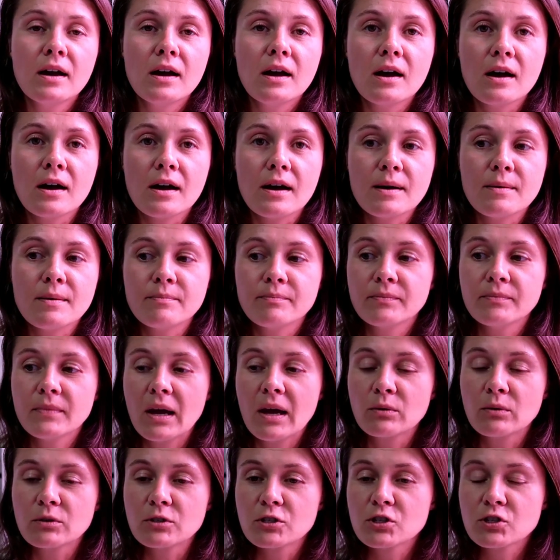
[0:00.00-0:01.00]

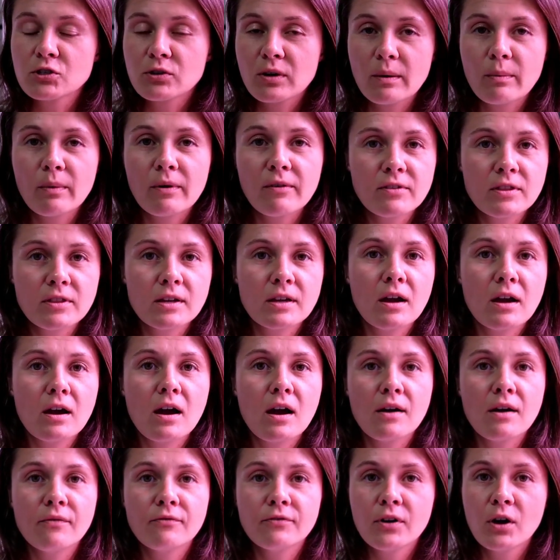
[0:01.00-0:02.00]
I will just scrape everything
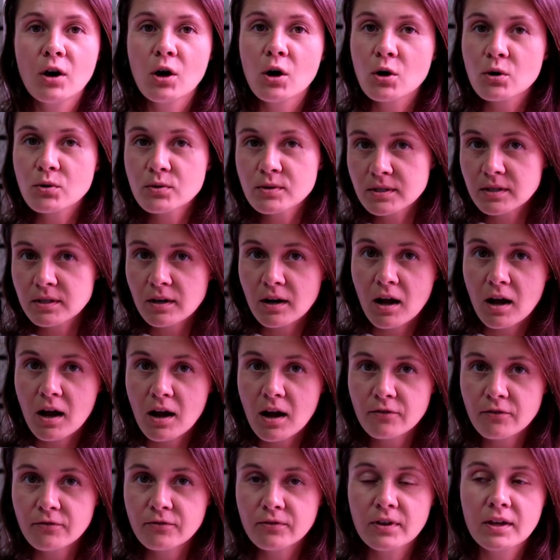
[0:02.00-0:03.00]
off, hose it
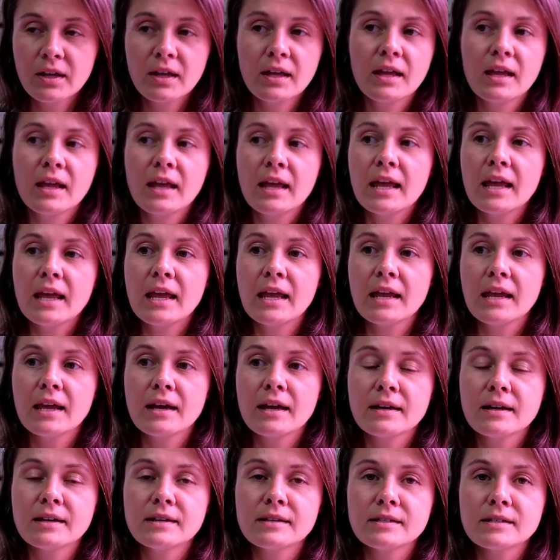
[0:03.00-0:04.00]
off,
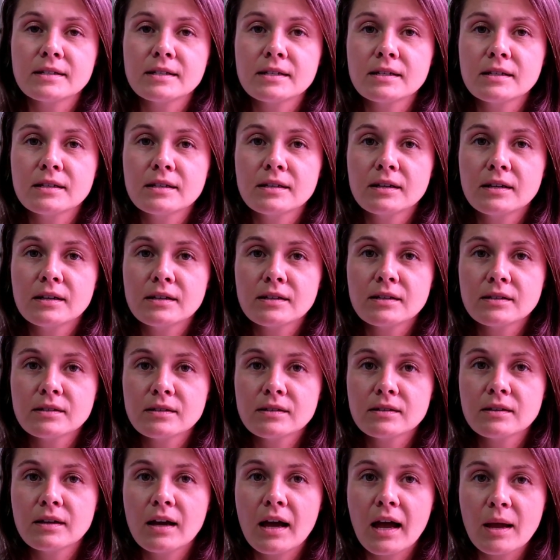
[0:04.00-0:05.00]
and
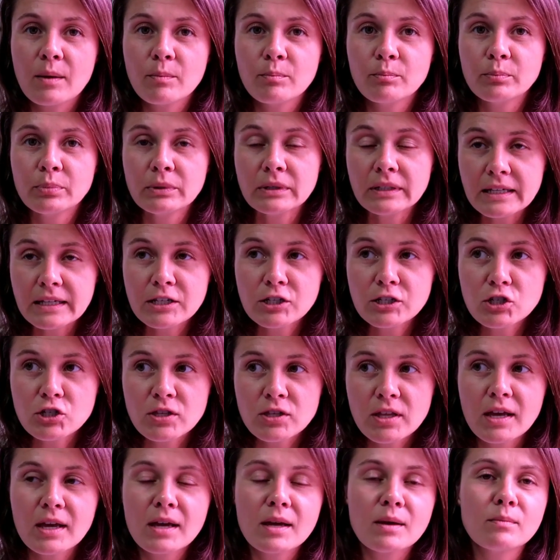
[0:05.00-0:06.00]
I bleach
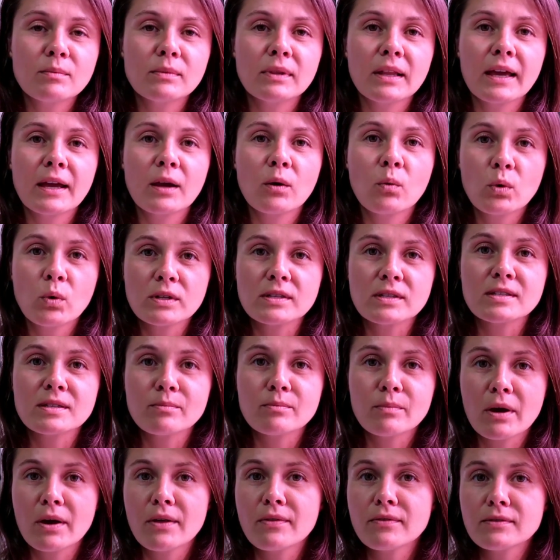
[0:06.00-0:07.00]
them like once a
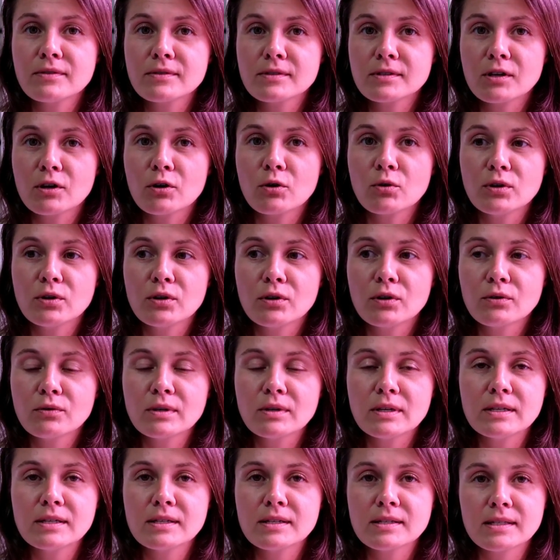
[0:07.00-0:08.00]
month, so you don't
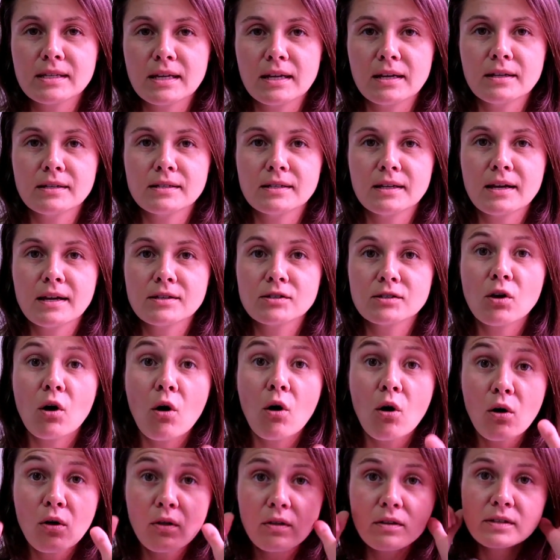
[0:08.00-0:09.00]
need to sanitize
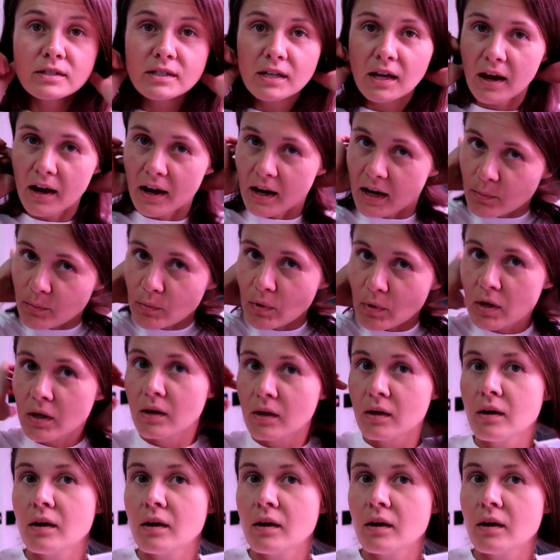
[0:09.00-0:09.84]
all the time,